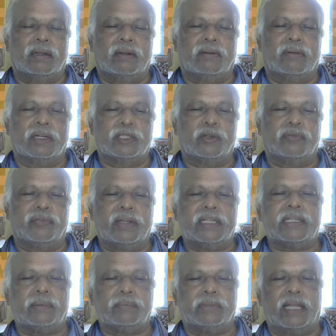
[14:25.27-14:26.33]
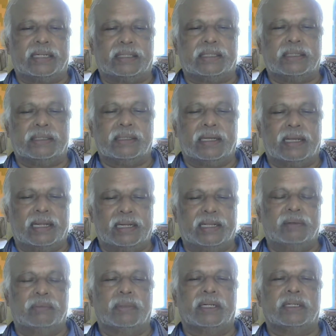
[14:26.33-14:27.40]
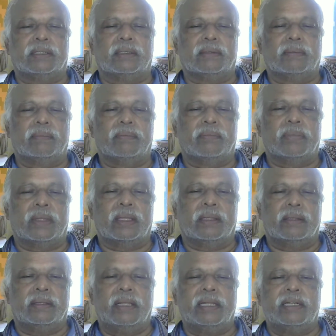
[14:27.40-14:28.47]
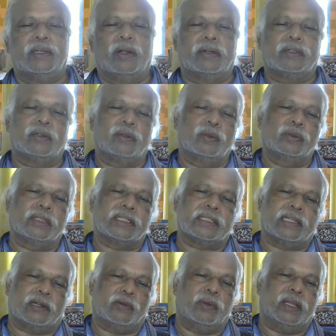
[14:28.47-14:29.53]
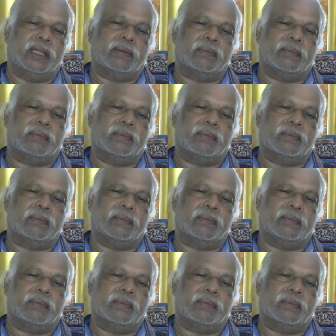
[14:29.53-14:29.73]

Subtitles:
Once you fix up that alignment, then you have to do the survey.